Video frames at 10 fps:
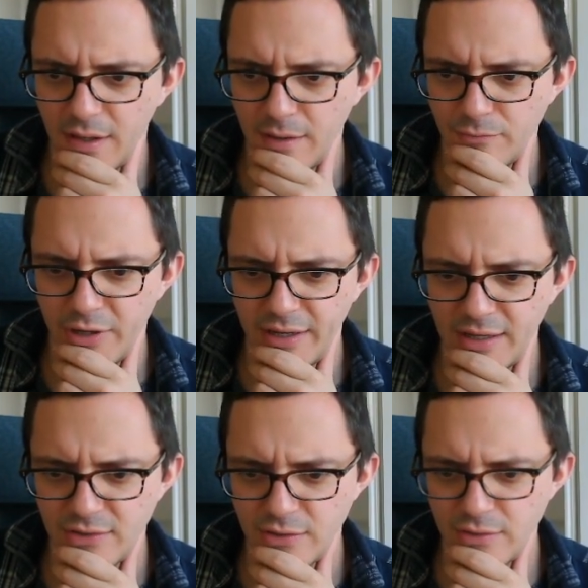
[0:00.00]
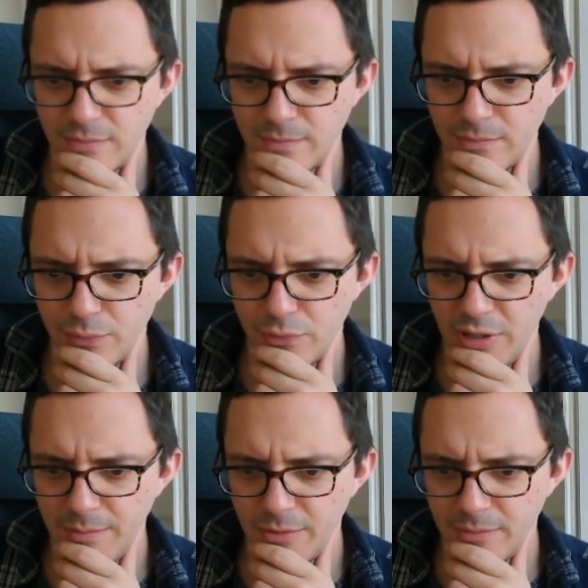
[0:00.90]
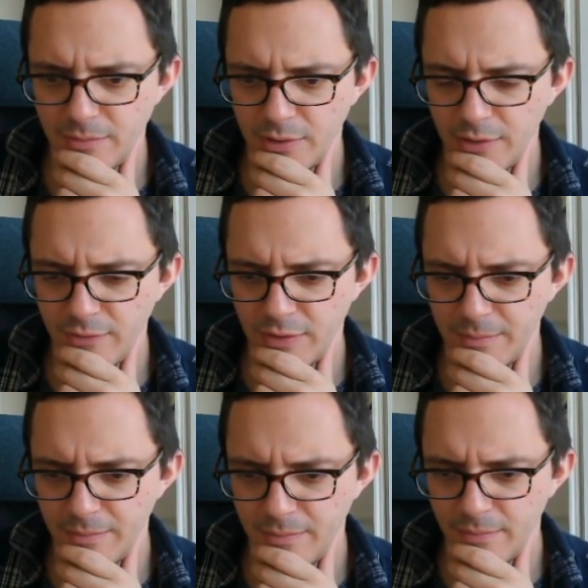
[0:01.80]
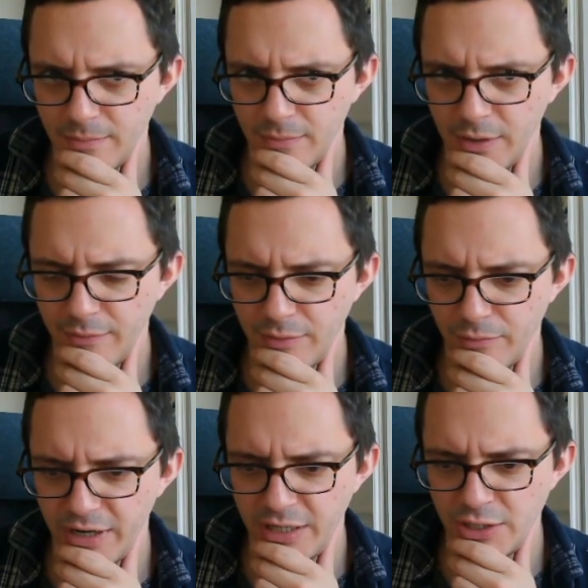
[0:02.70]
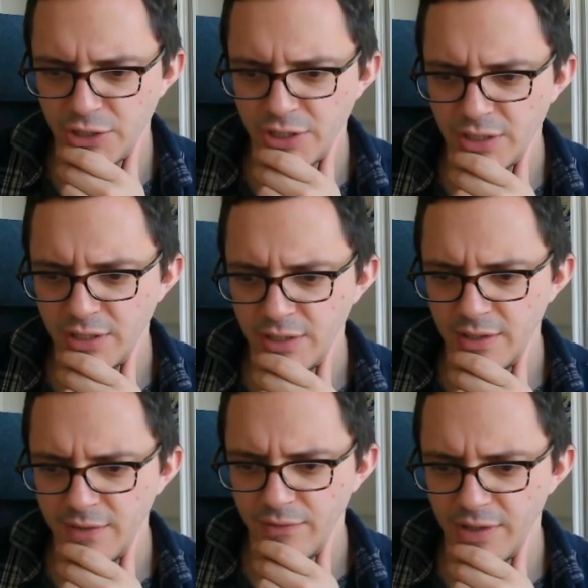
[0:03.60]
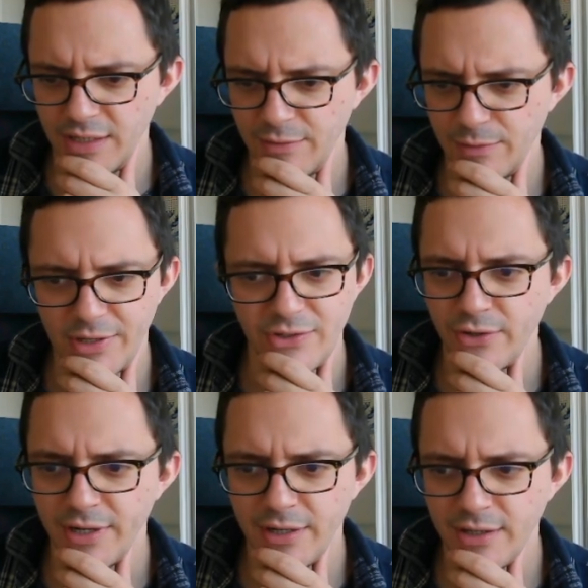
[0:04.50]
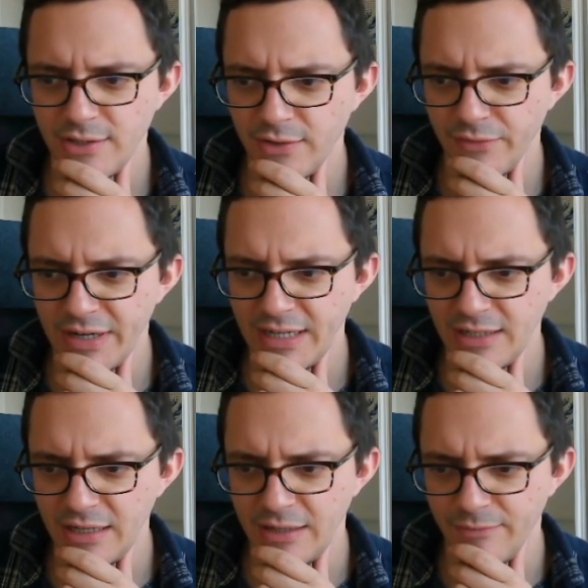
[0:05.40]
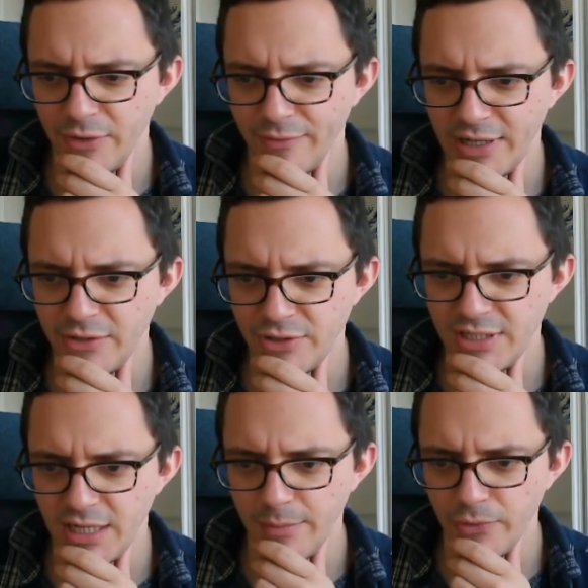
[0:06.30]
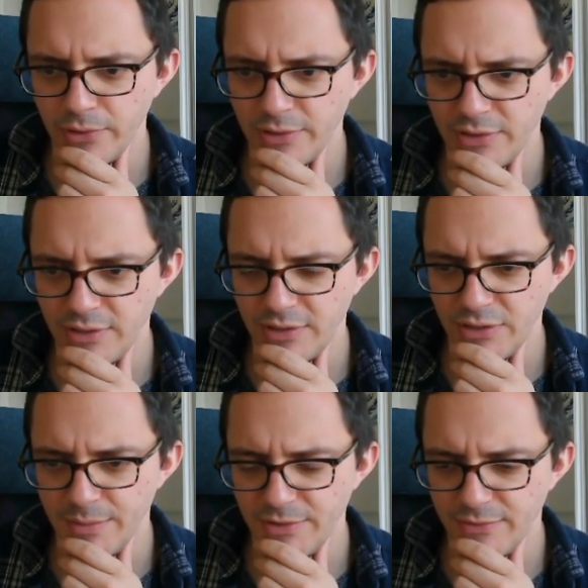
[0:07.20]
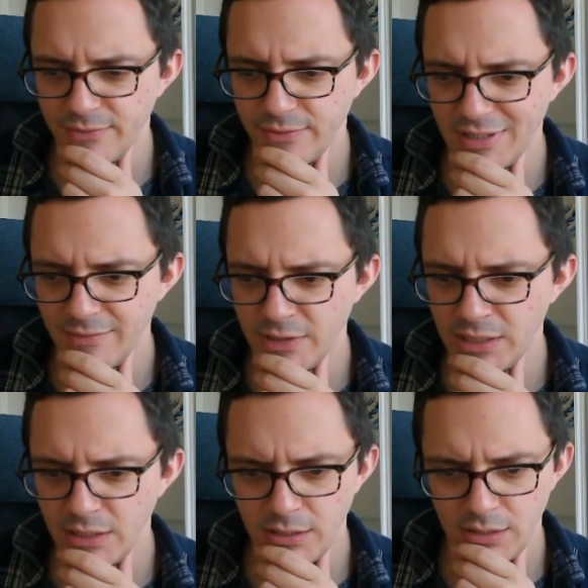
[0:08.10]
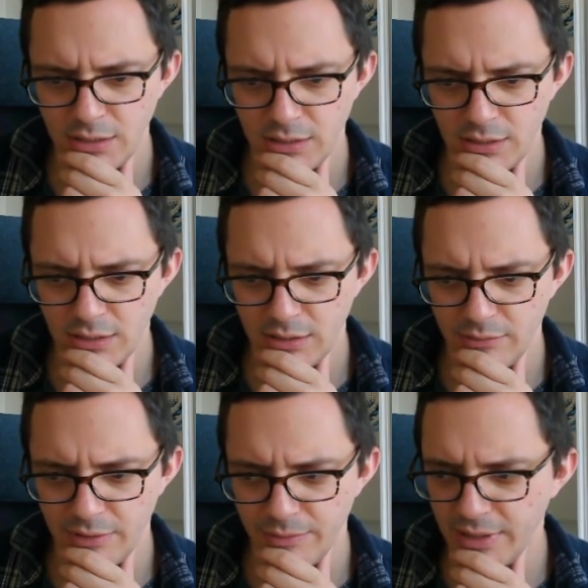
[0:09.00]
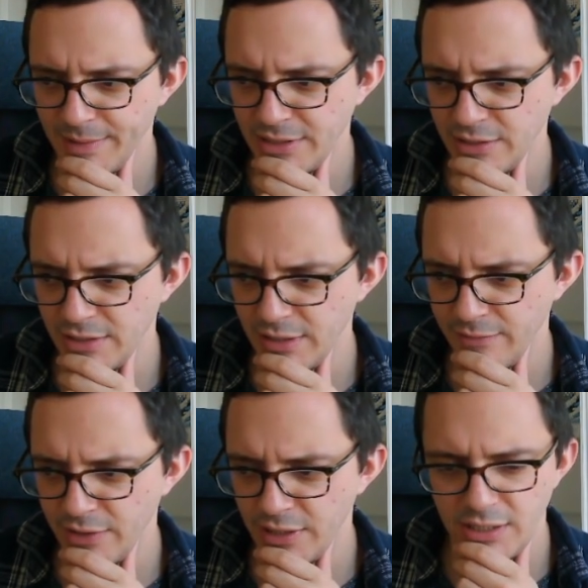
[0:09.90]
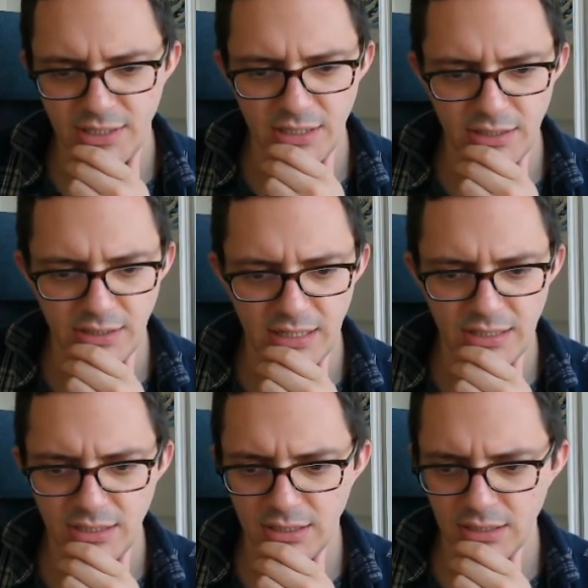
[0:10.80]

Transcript: Right, okay, so supremum over the range for the difficulty. Sorry, I know this is not very interesting anymore in terms of TV. We will get back to doing something fun in a second, I guess.